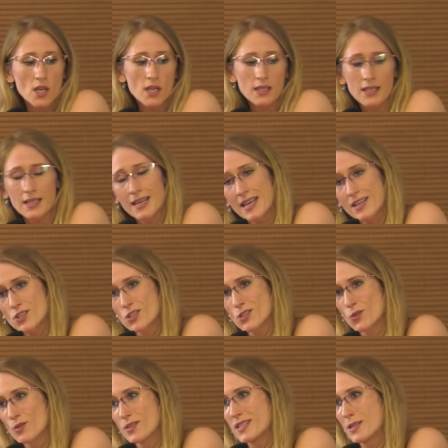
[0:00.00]
connections,
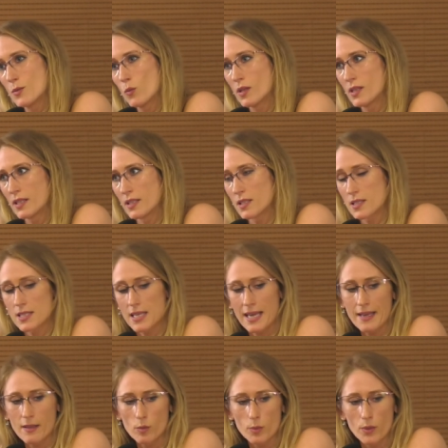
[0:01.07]
or indeed willingness to
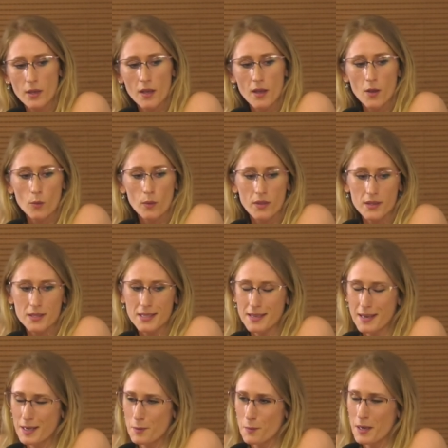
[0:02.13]
help with this in
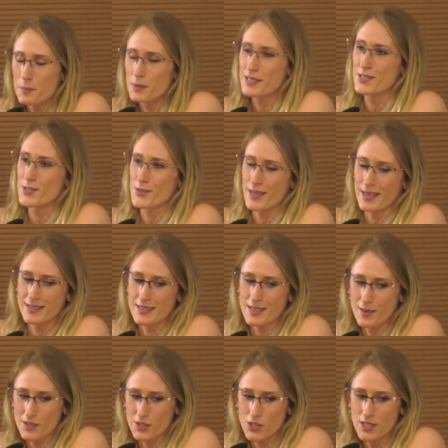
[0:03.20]
any way, please do get in
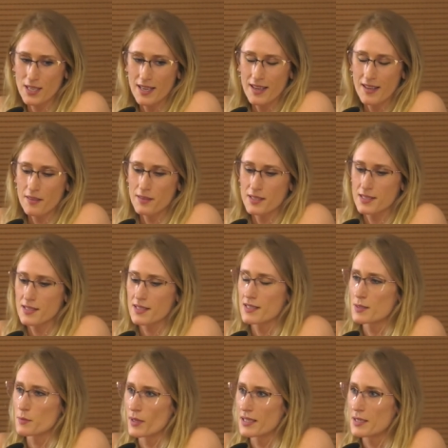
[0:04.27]
touch. This
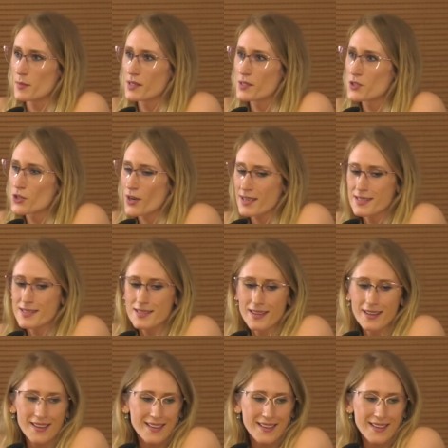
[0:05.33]
is my email address,